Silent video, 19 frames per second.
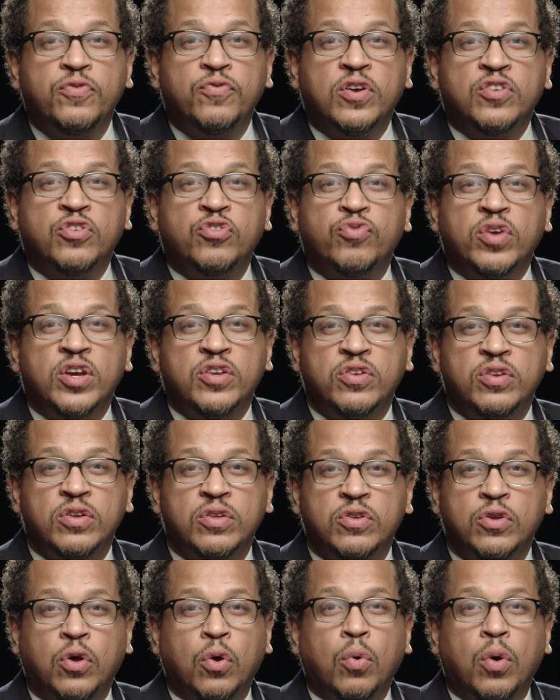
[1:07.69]

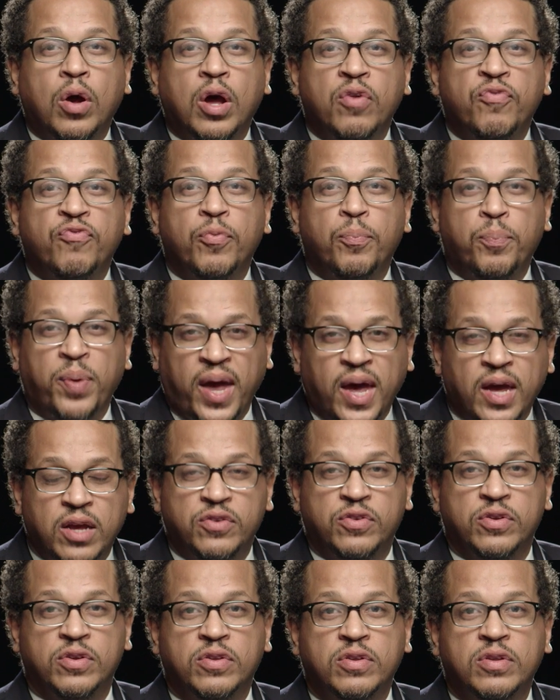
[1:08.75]
frustrations go on for
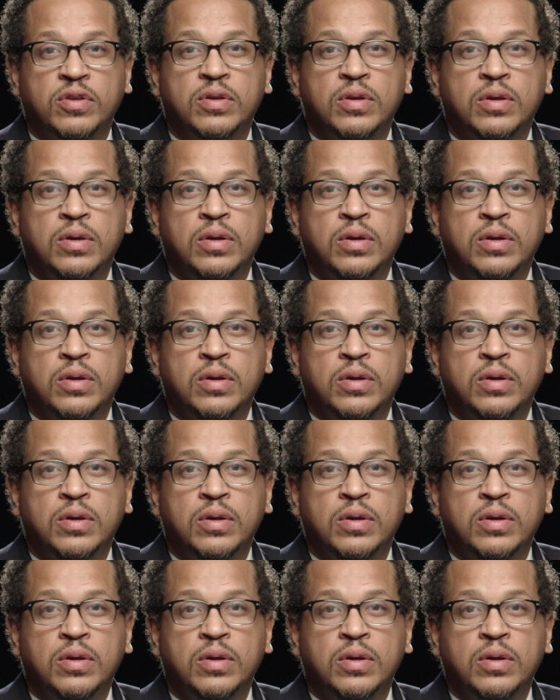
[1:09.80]
pages,